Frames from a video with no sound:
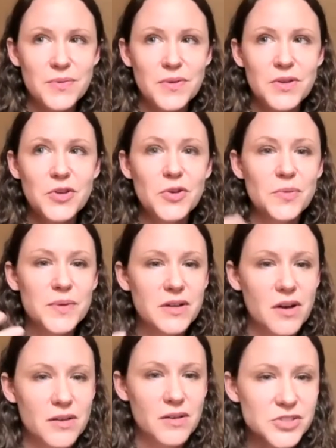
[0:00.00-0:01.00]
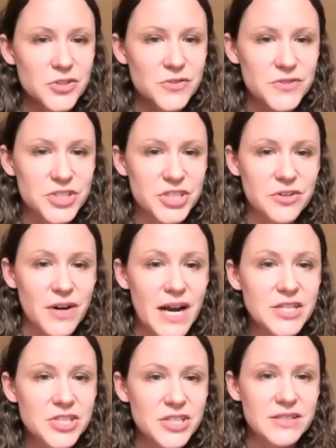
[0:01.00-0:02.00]
human knowledge over
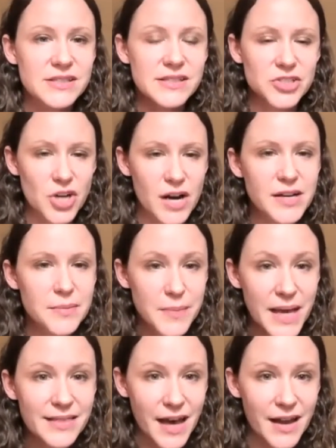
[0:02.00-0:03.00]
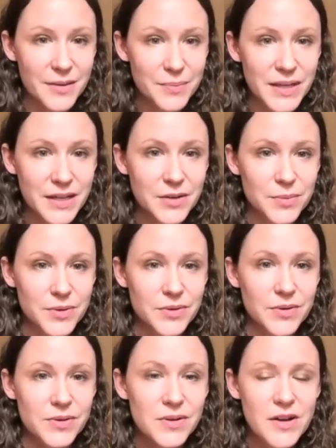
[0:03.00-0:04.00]
generations, and trying to make that
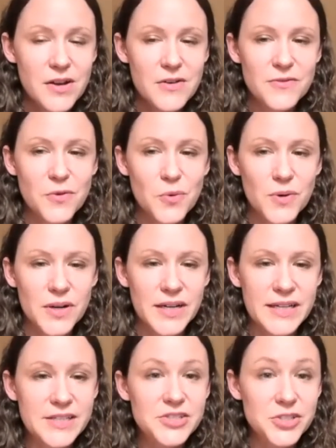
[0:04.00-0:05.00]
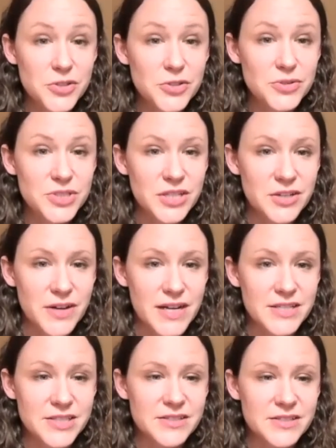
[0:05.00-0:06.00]
applicable for each new
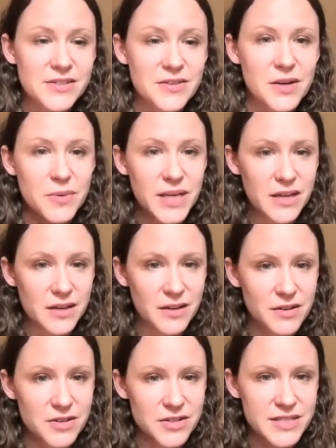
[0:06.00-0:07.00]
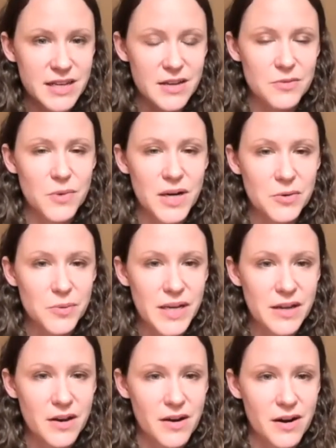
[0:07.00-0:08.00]
generation so that we can understand where
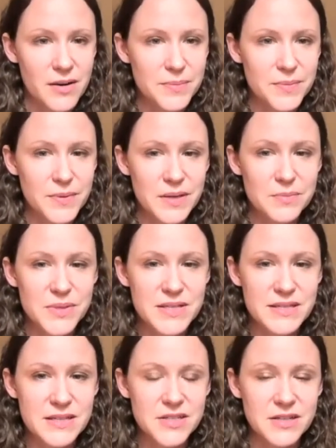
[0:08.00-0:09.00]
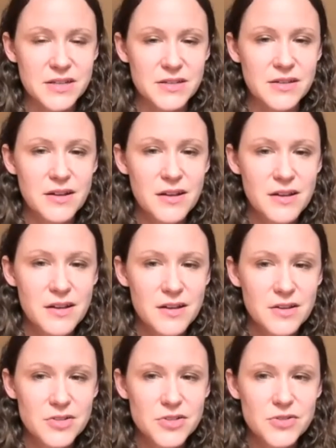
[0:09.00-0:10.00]
we are in position
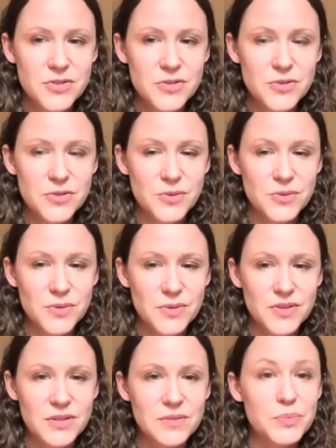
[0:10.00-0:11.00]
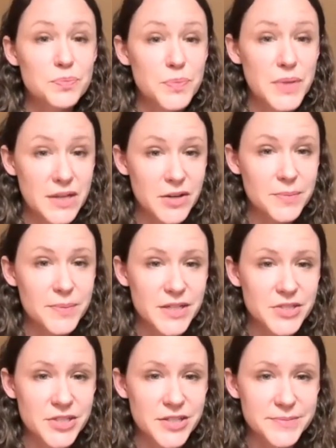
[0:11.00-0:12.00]
to the bigger
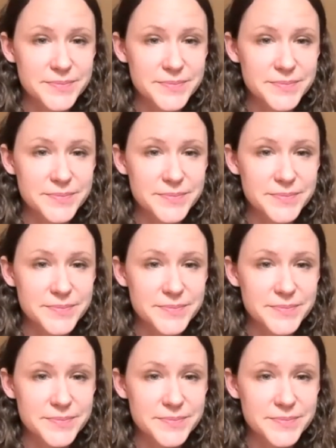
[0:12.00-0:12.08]
picture.